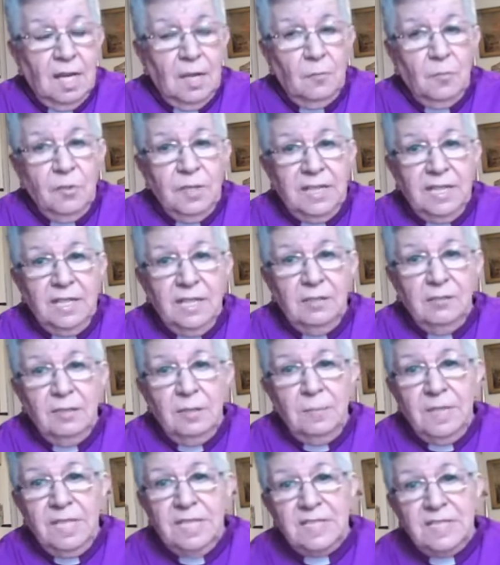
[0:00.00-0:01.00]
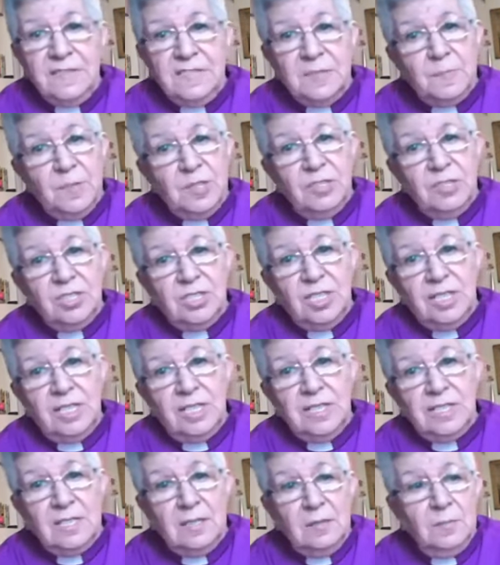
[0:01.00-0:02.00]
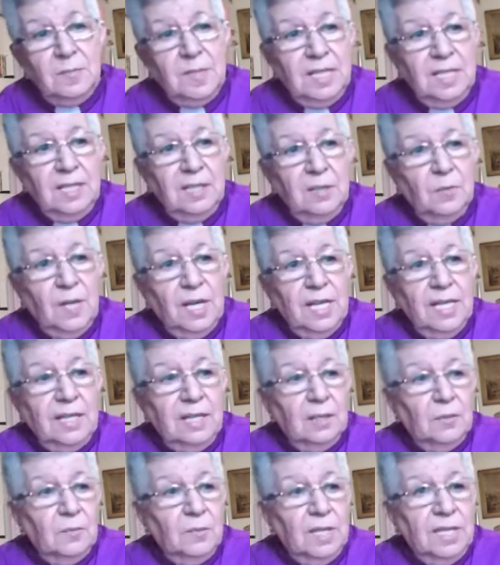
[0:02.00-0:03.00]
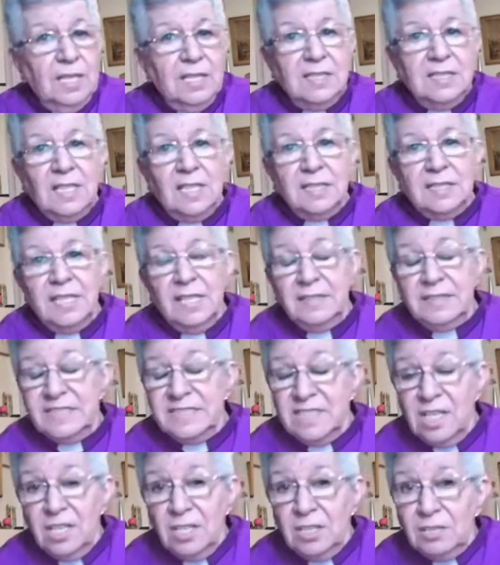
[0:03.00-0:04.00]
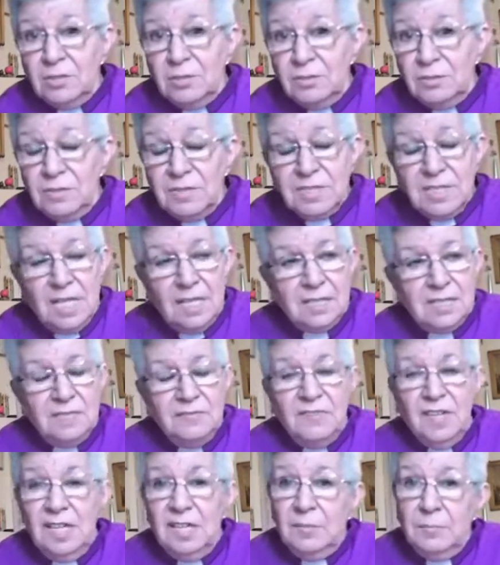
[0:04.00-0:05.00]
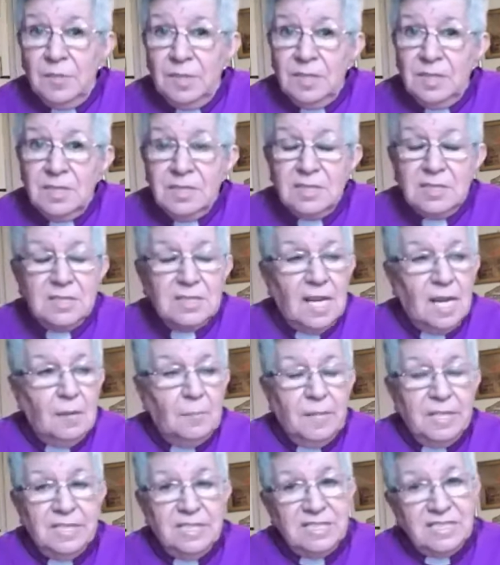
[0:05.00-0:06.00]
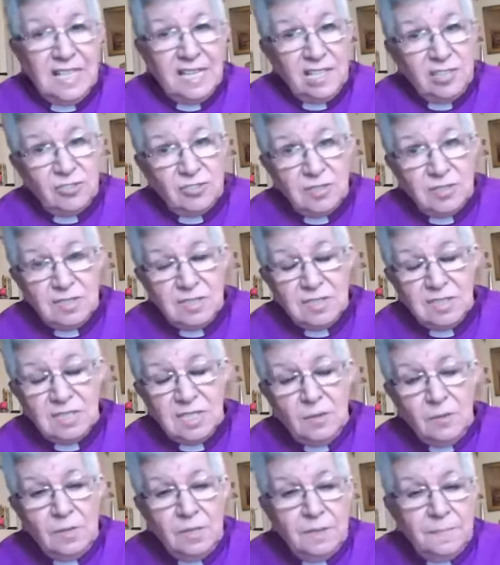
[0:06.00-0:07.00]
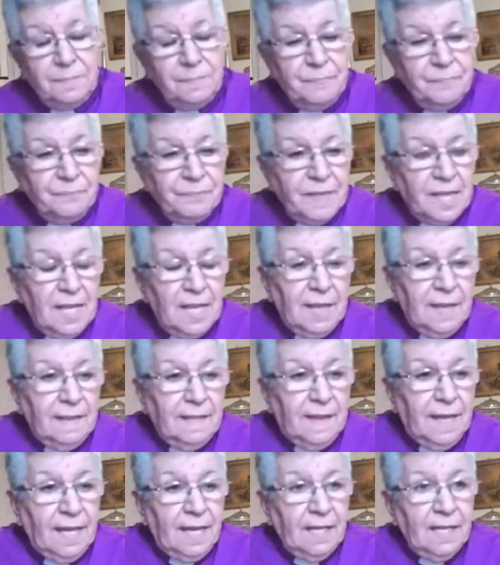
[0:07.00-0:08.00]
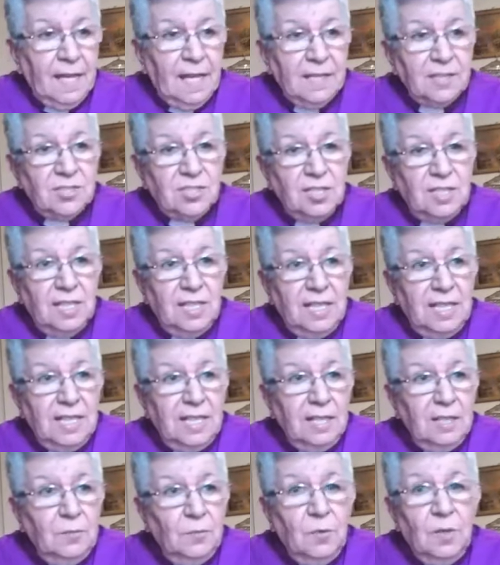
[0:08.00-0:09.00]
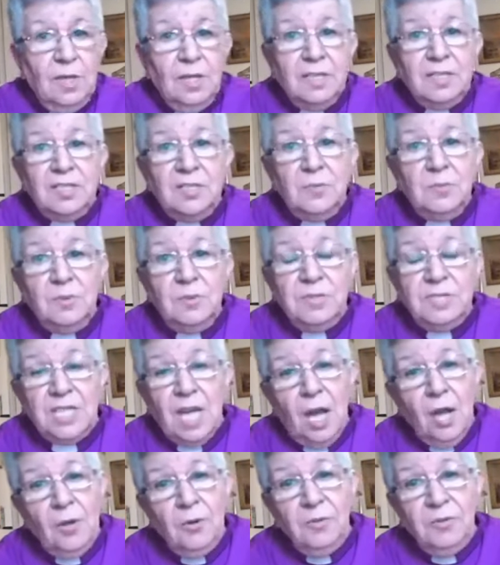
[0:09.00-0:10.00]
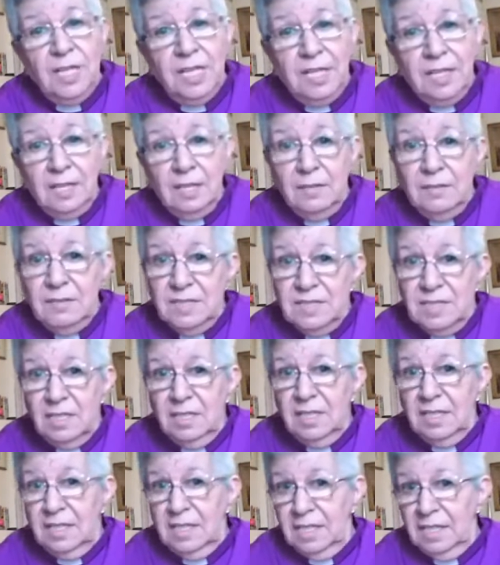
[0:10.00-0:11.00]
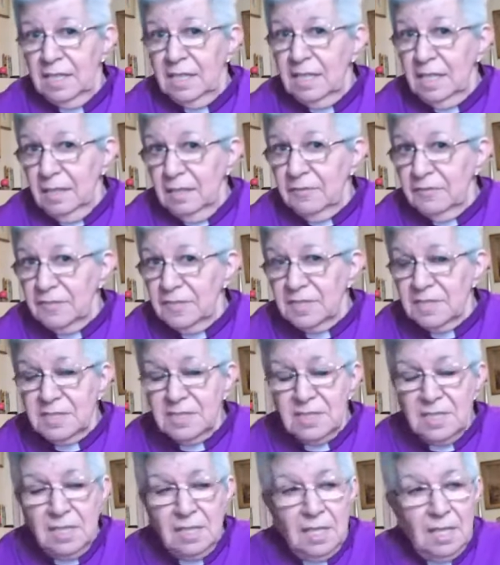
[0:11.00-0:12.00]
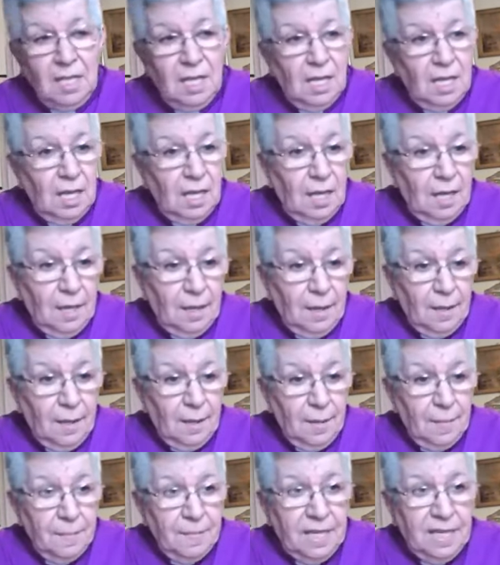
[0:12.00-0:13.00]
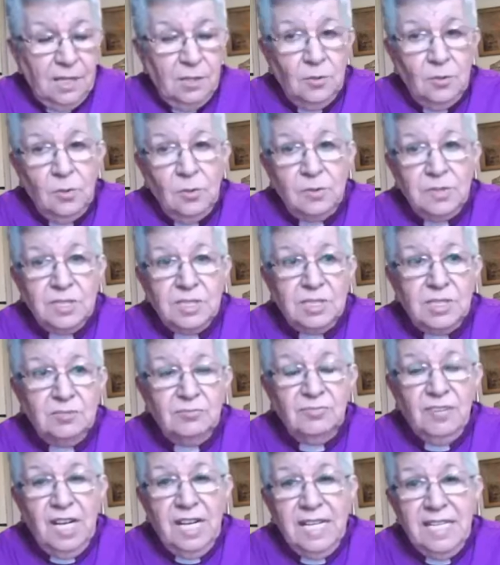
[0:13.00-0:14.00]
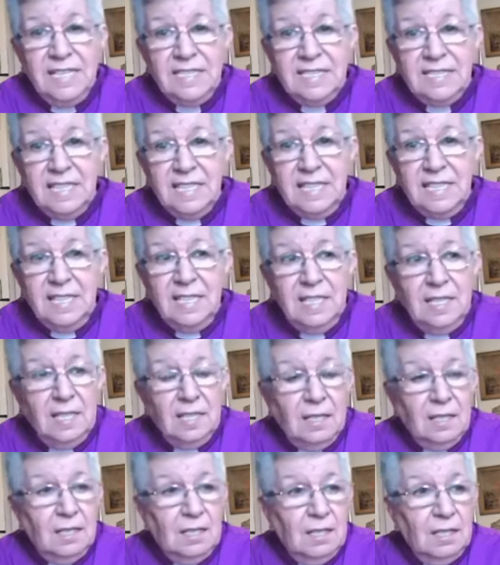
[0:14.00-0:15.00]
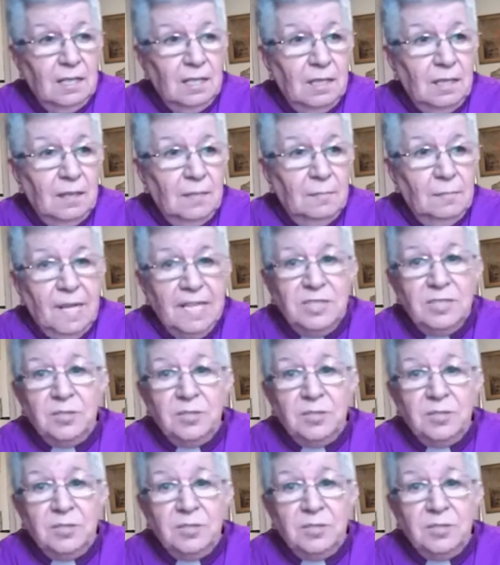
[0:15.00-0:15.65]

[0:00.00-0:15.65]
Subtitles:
come within the remit of spiritualism in the way that we conduct our circles, our developments, our meditations, and so on, that actually work towards honing those psychic gifts in order to raise the